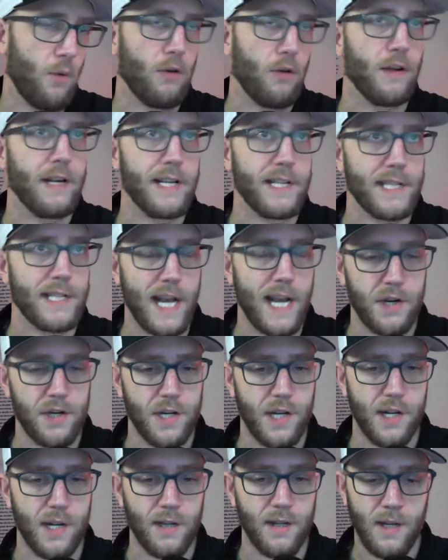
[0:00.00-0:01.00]

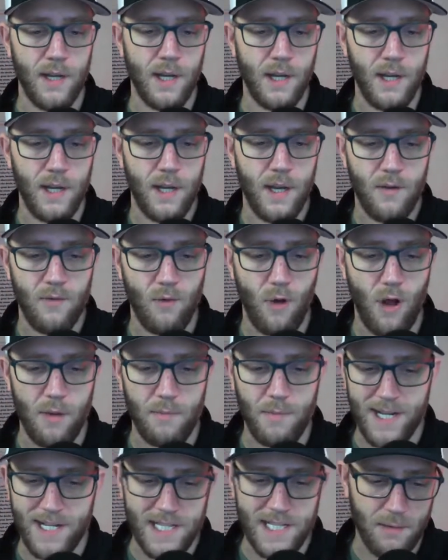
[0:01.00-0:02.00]
organization run
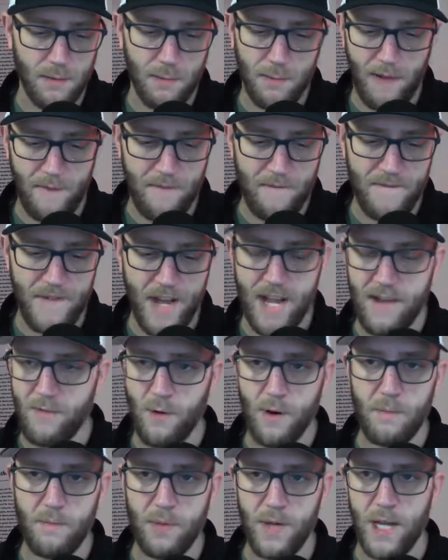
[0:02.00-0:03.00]
by some of my
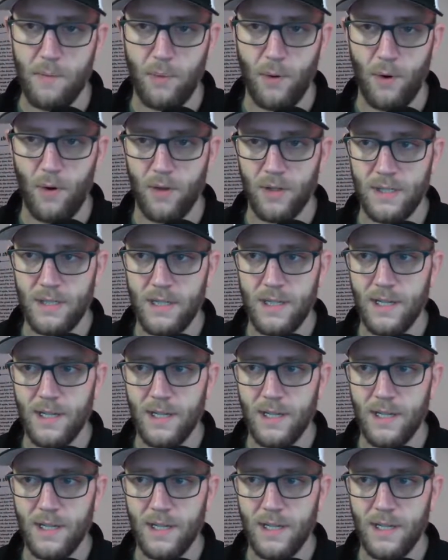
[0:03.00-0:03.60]
favorite people.